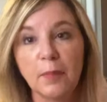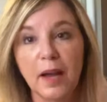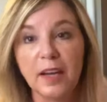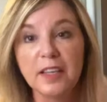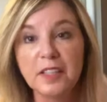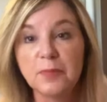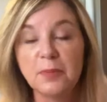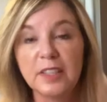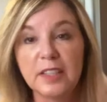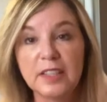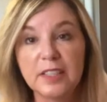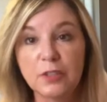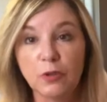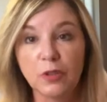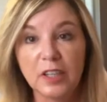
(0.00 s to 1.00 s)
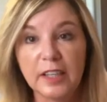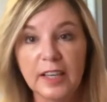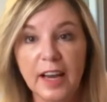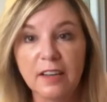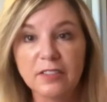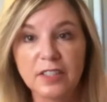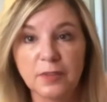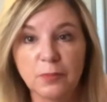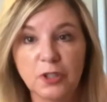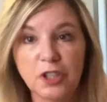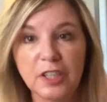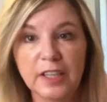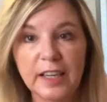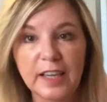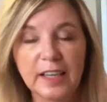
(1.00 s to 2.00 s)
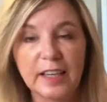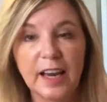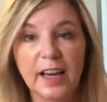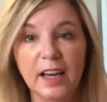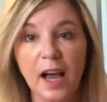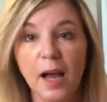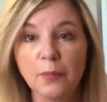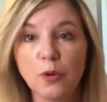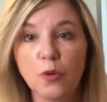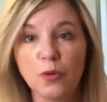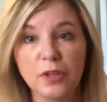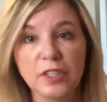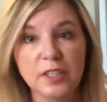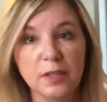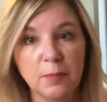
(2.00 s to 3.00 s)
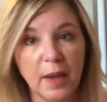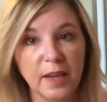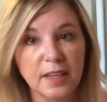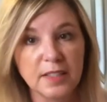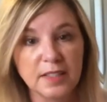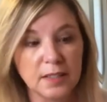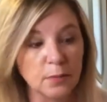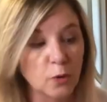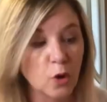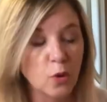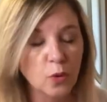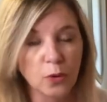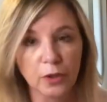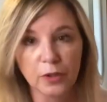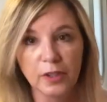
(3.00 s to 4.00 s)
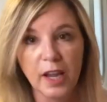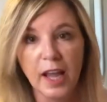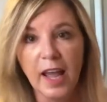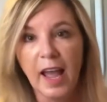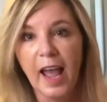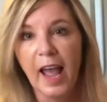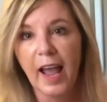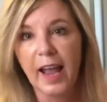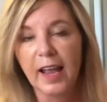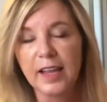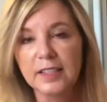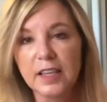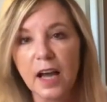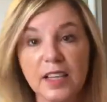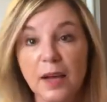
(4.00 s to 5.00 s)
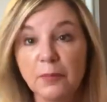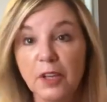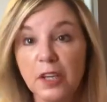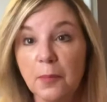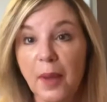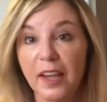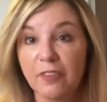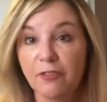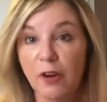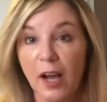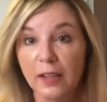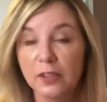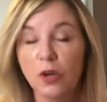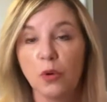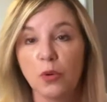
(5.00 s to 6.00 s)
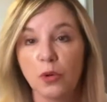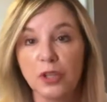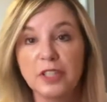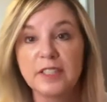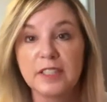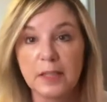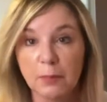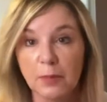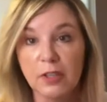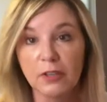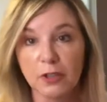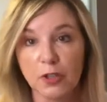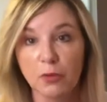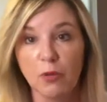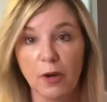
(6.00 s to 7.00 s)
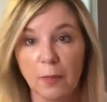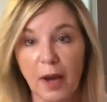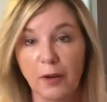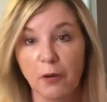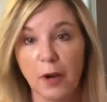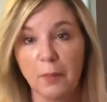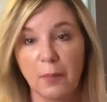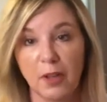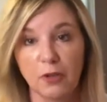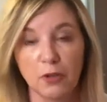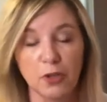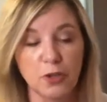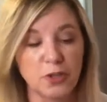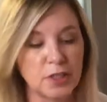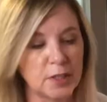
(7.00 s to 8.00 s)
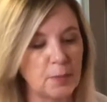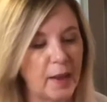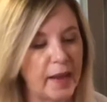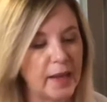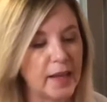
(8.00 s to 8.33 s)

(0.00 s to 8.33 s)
husband is grilling out some chicken and I'm going to make some corn. And I'm gonna make fried corn similar to what my grandmother used to make.